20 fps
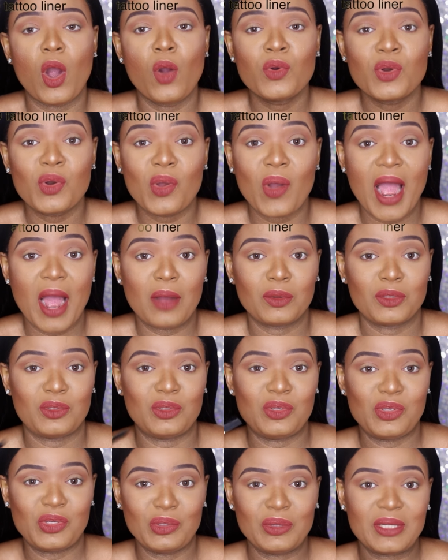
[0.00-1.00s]
all know how
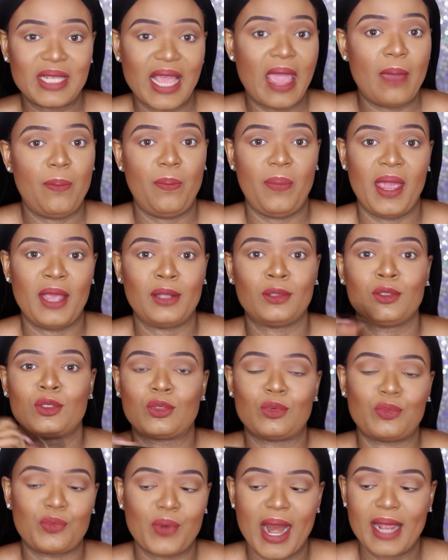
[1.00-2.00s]
to use a pen
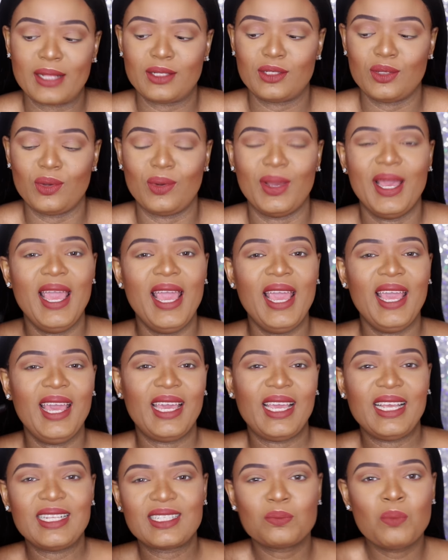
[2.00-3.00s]
to write so
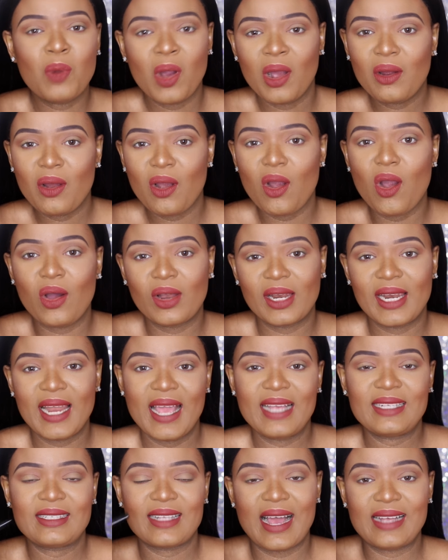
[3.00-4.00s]
it's more or
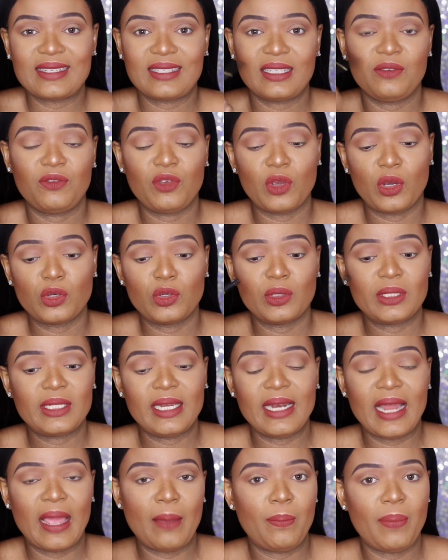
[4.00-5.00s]
less as if you're
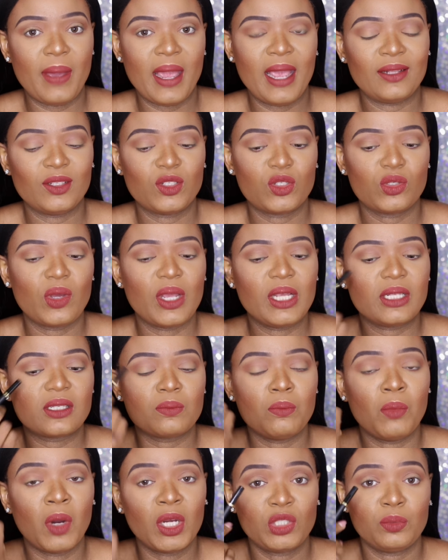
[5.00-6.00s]
using a pen so
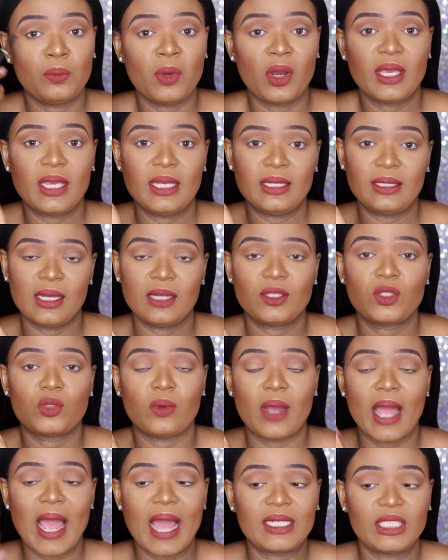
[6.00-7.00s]
it's much more easier
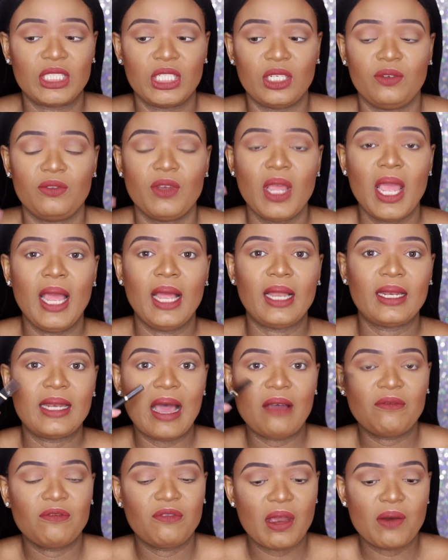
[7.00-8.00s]
to achieve
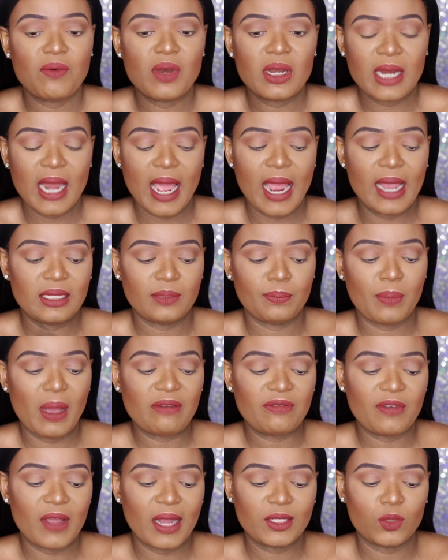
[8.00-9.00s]
that very nice
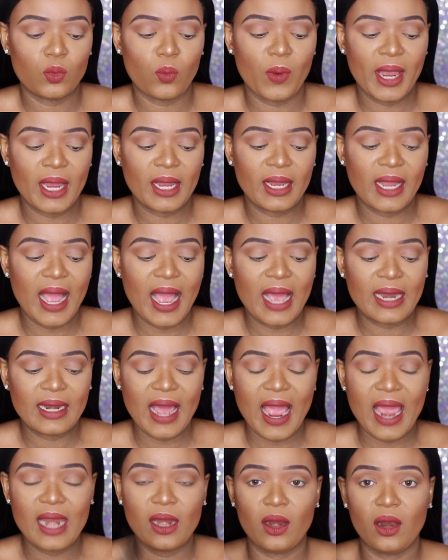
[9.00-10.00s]
perfect wing
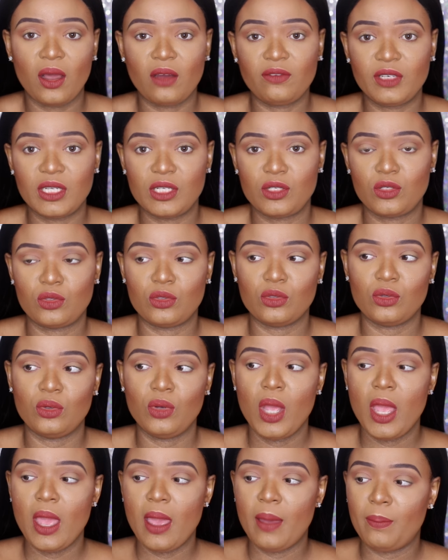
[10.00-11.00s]
and I love this
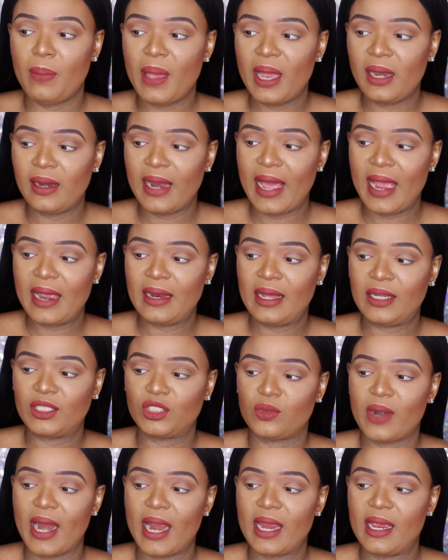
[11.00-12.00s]
too pen
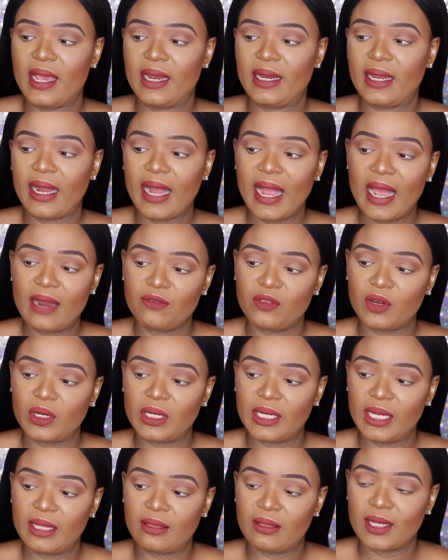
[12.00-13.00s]
liners right here the Kat
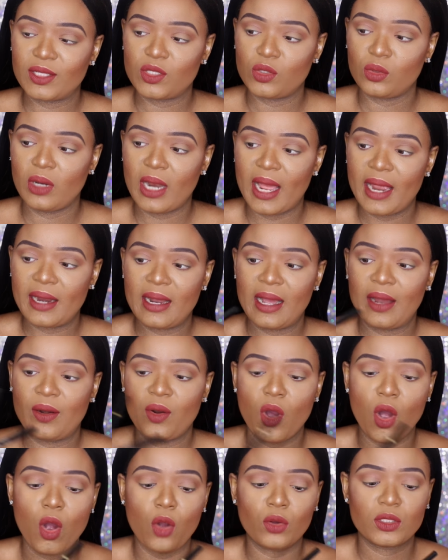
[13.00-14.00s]
Von D tattoo liner
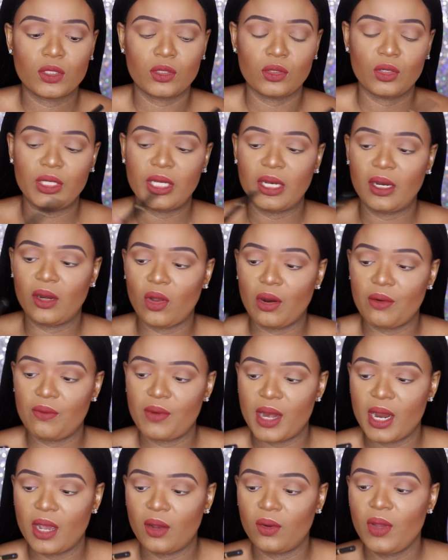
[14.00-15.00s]
and also the
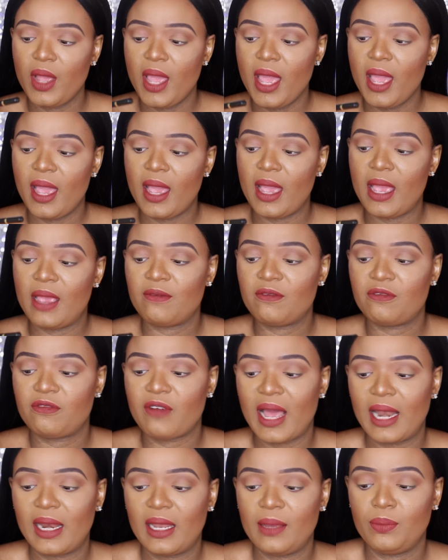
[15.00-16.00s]
L'Oreal
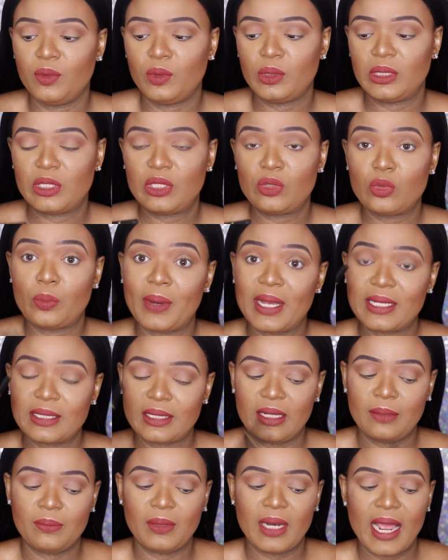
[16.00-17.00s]
infallible the super
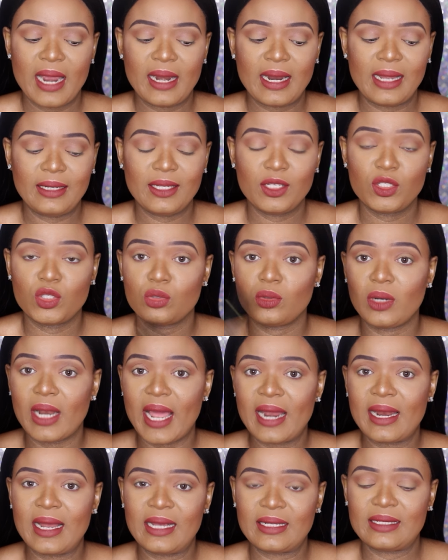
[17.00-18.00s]
slim liner these two
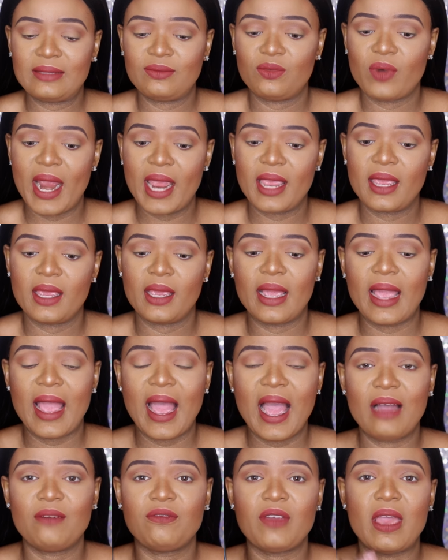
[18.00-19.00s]
liners right here
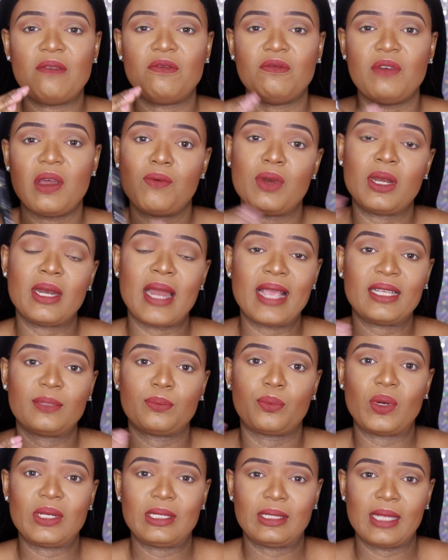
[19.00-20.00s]
have a very nice
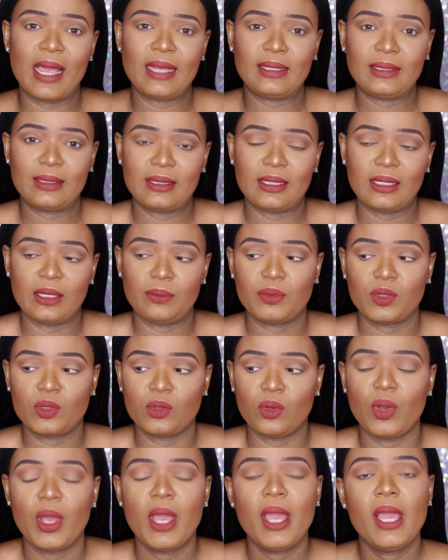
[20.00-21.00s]
precise tip
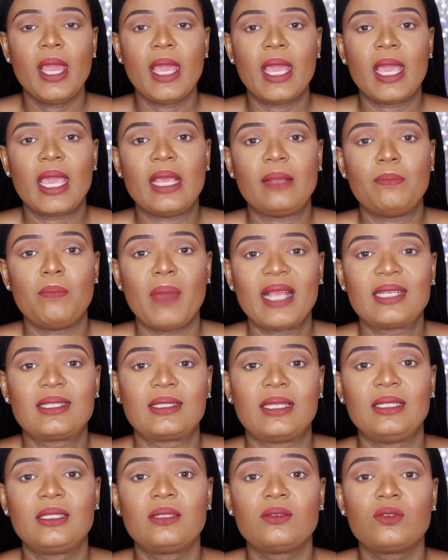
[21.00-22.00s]
so it
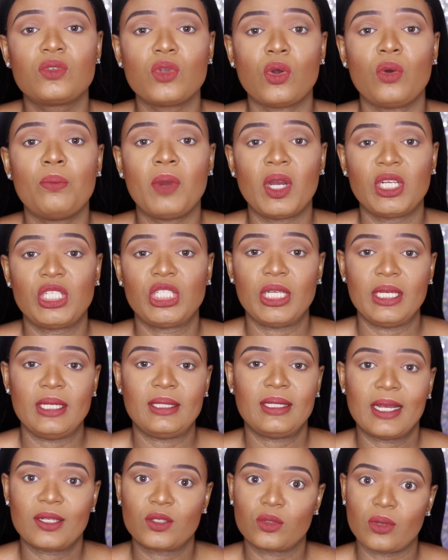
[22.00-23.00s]
makes it so much
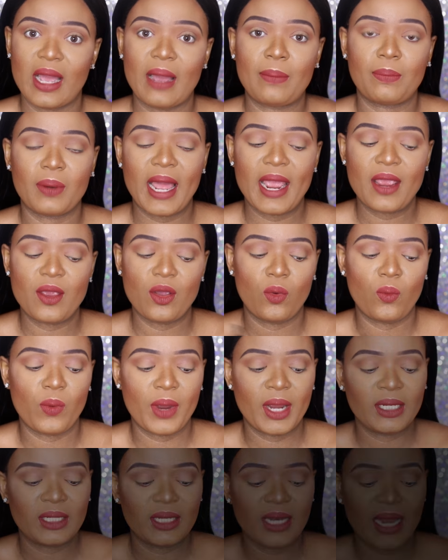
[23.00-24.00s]
easier to apply your
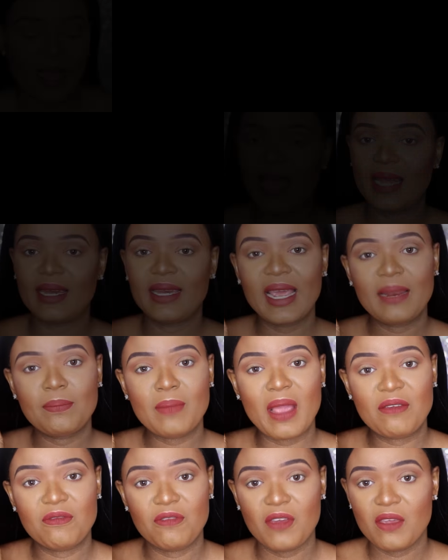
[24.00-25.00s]
wing liner and then
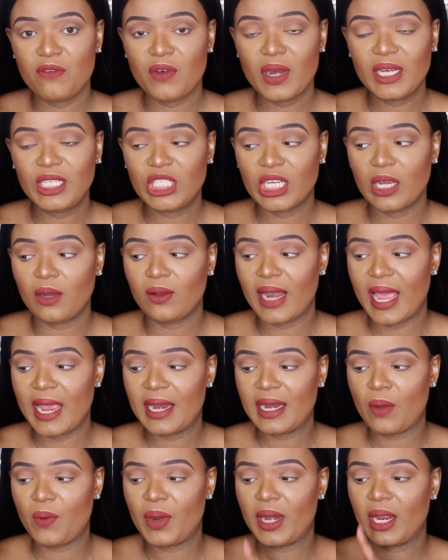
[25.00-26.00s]
my favorite gel
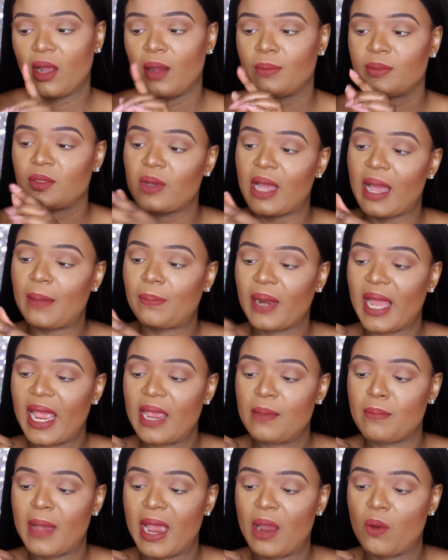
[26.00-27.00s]
liner when it comes to
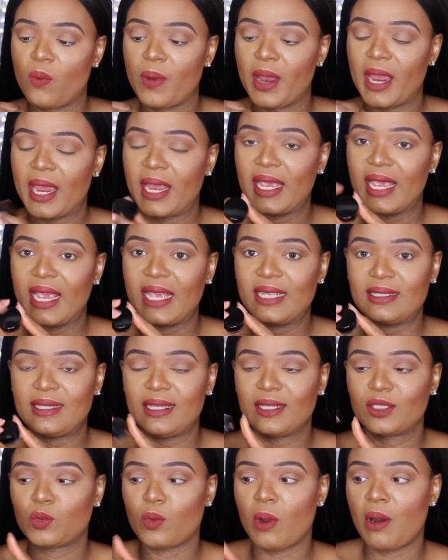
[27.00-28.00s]
applying my wing is
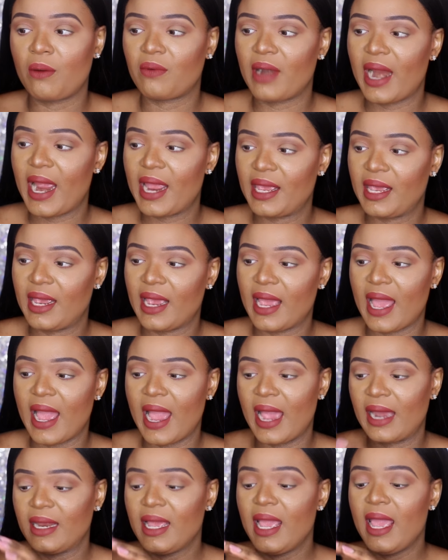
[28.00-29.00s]
this one right here
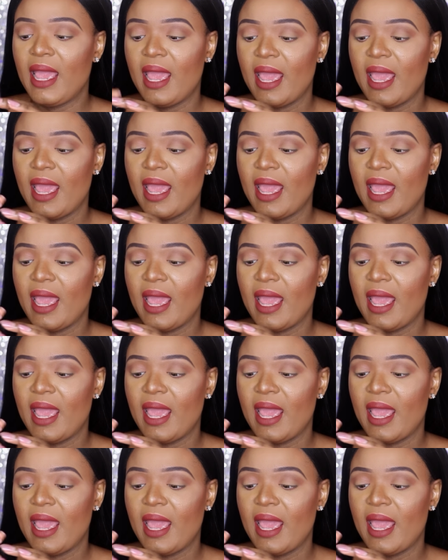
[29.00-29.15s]
and